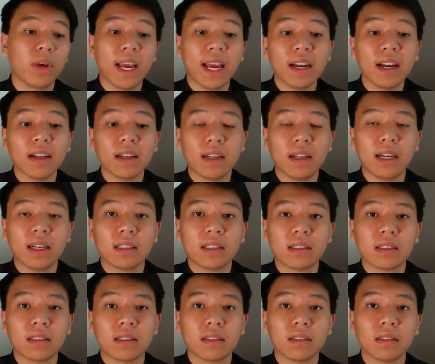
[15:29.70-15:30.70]
We
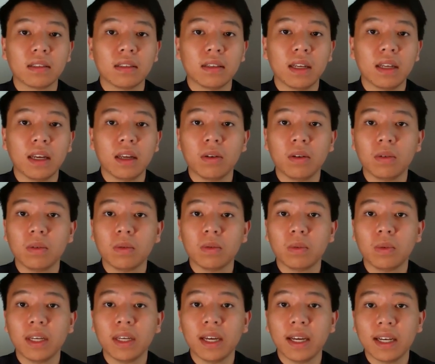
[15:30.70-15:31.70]
analyze, and
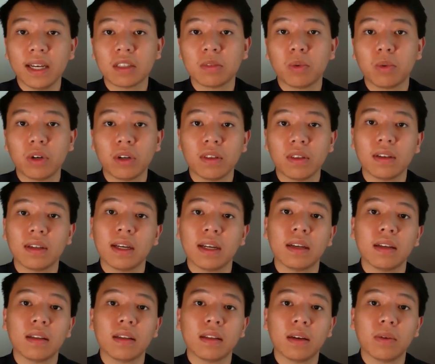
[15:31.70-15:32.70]
we export the
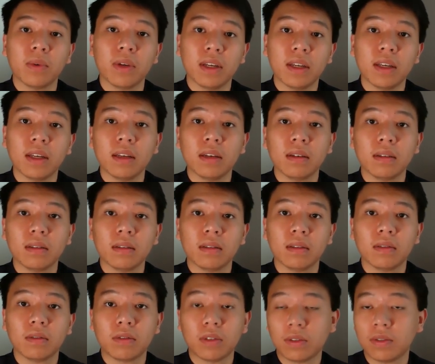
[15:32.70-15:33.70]
data that we need
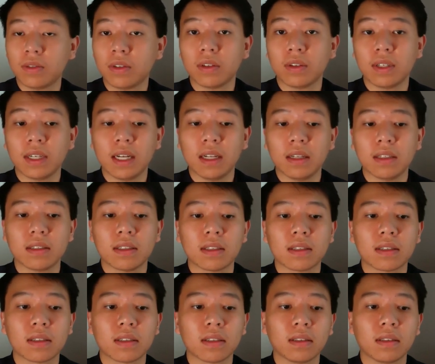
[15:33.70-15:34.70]
for further
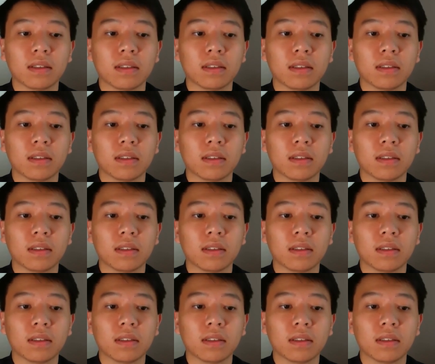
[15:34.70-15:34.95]
analysis.